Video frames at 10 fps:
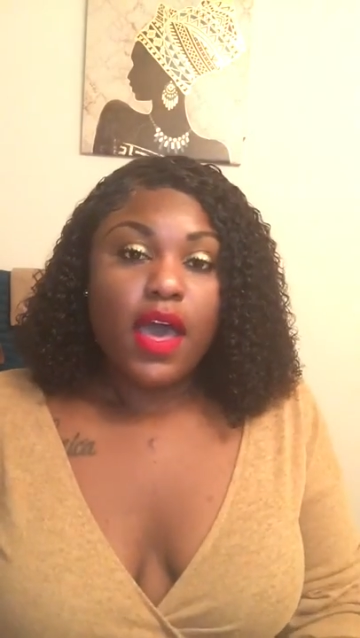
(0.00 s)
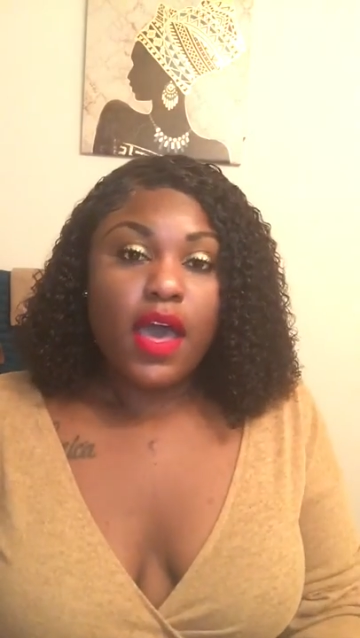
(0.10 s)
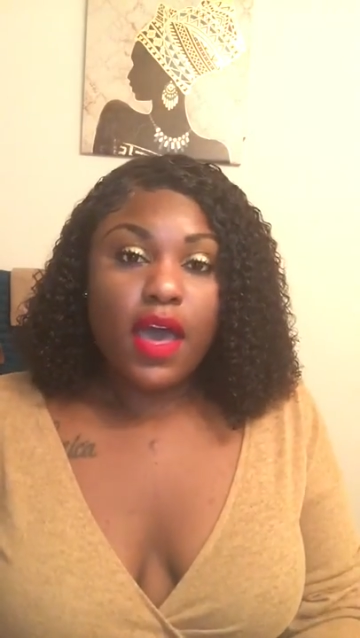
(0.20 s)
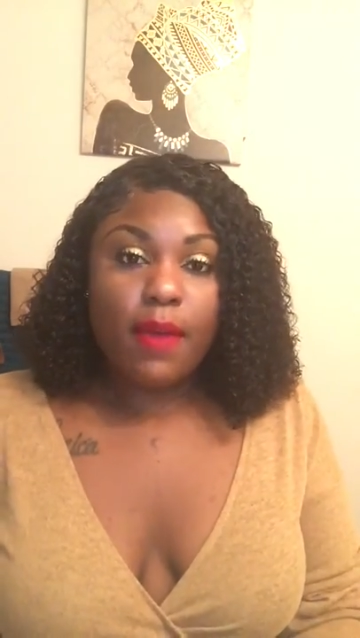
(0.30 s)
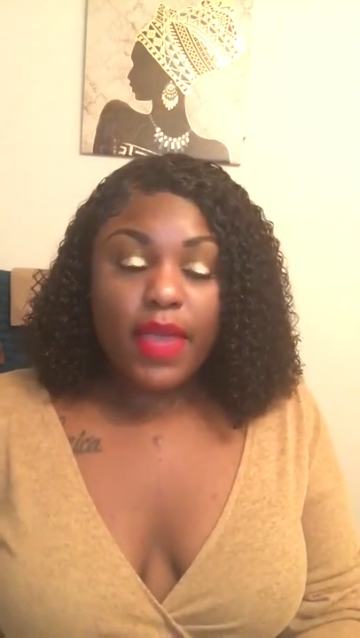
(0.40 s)

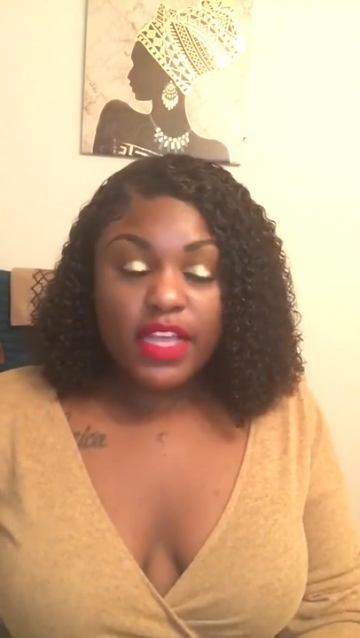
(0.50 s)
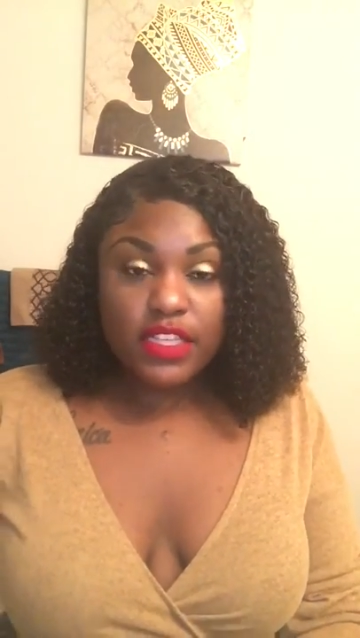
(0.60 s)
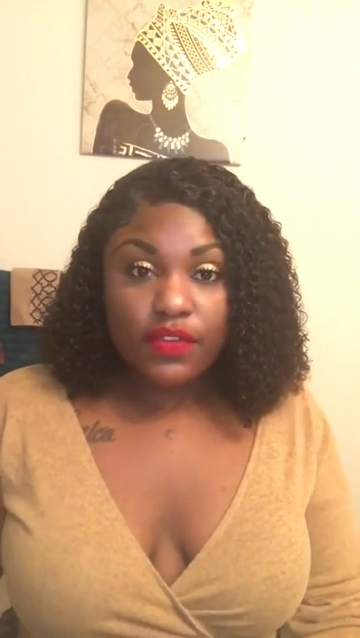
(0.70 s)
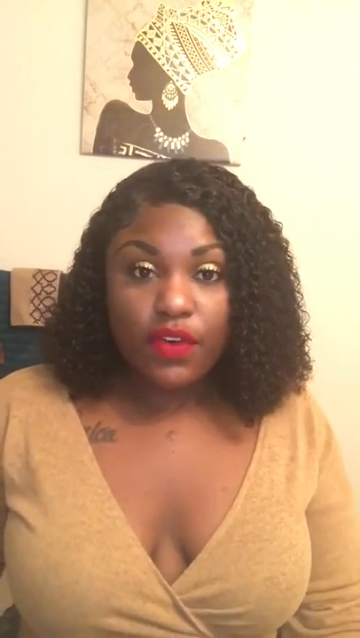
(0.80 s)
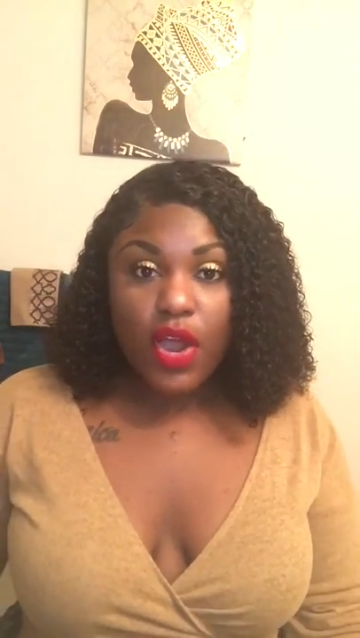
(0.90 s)
Um, as
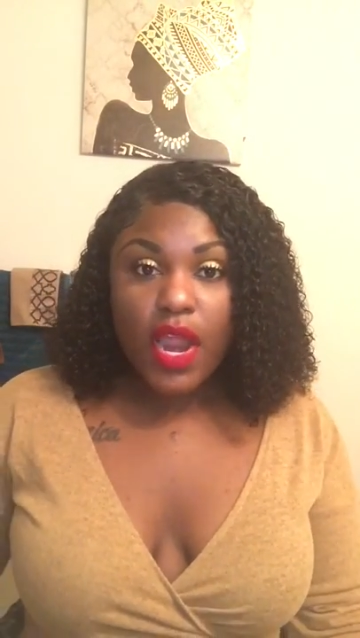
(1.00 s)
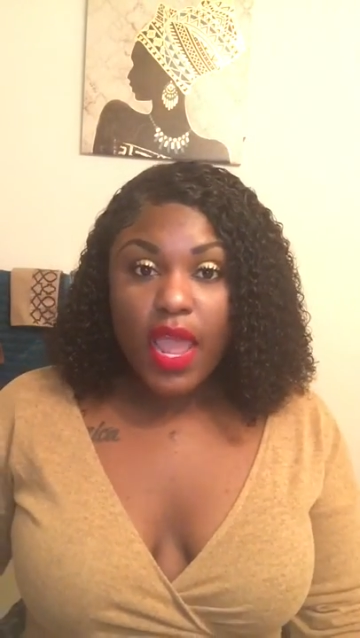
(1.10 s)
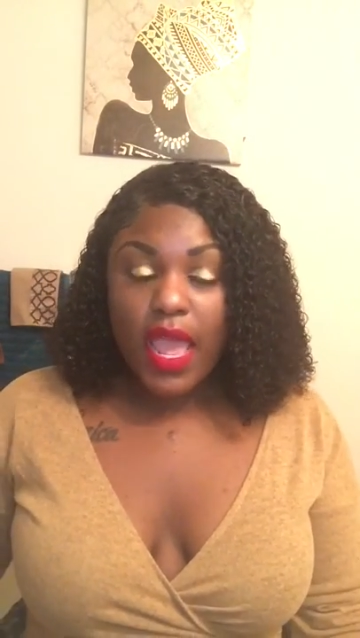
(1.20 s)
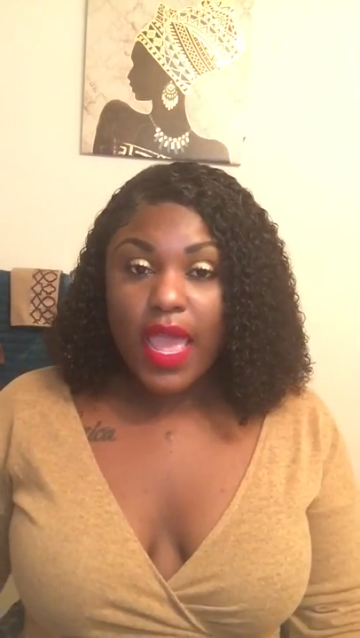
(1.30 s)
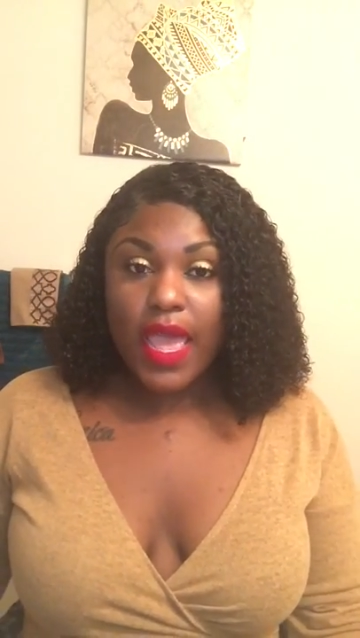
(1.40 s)
far
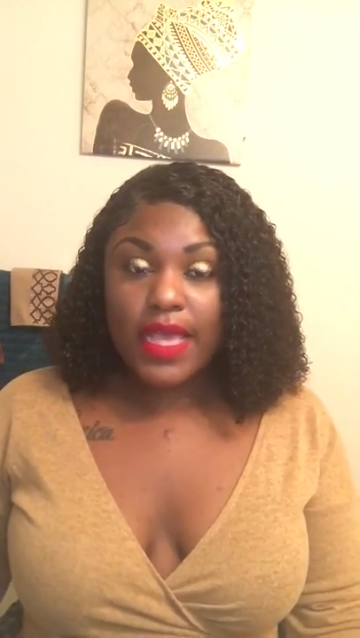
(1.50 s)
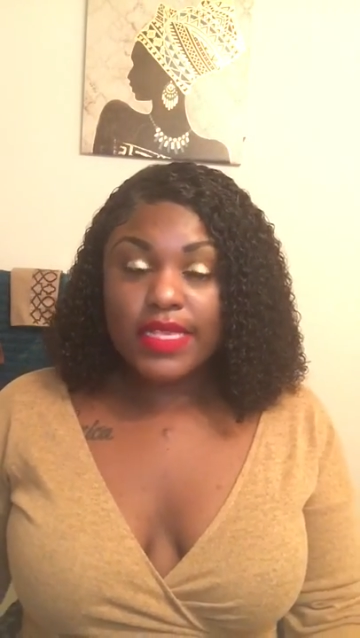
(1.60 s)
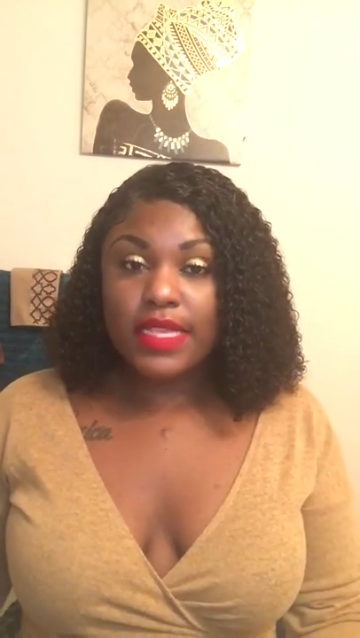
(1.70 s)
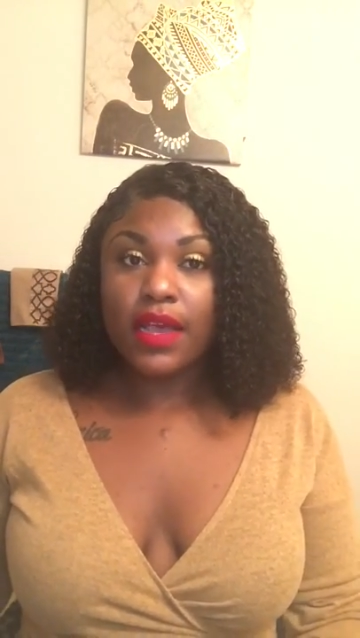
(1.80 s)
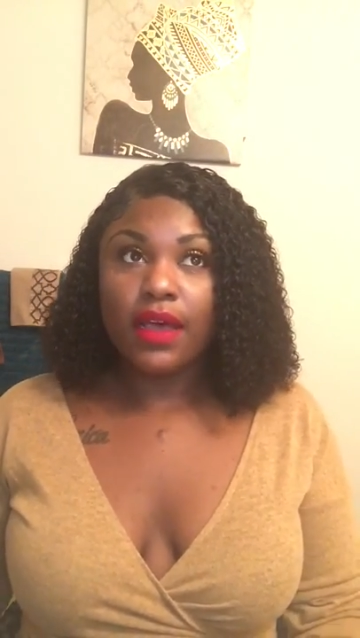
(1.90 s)
as